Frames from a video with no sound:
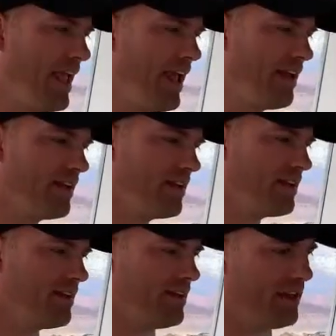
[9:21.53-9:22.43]
And
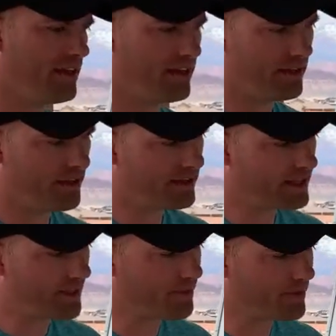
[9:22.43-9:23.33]

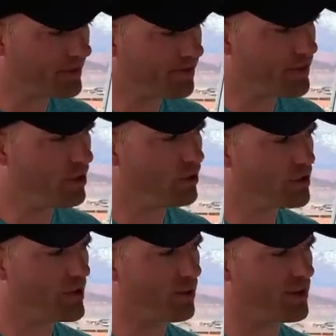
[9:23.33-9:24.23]
typically, if you don't
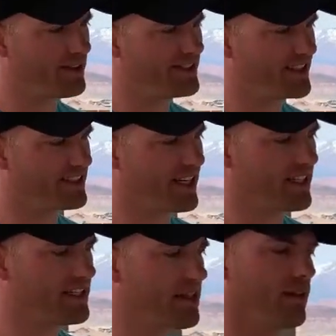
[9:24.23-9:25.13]
do that within 6
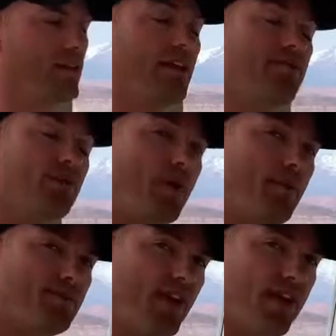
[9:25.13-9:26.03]
seconds, they'll leave your
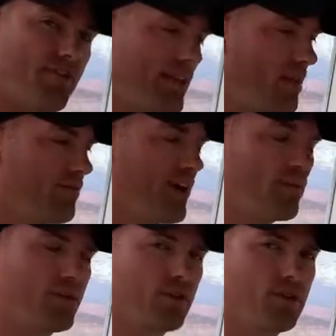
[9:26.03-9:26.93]
website if they don't
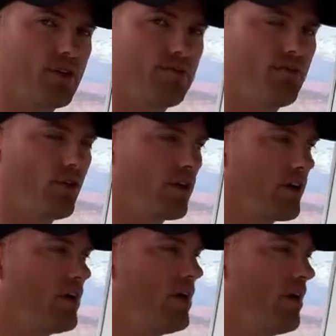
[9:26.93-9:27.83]
find what they're looking for.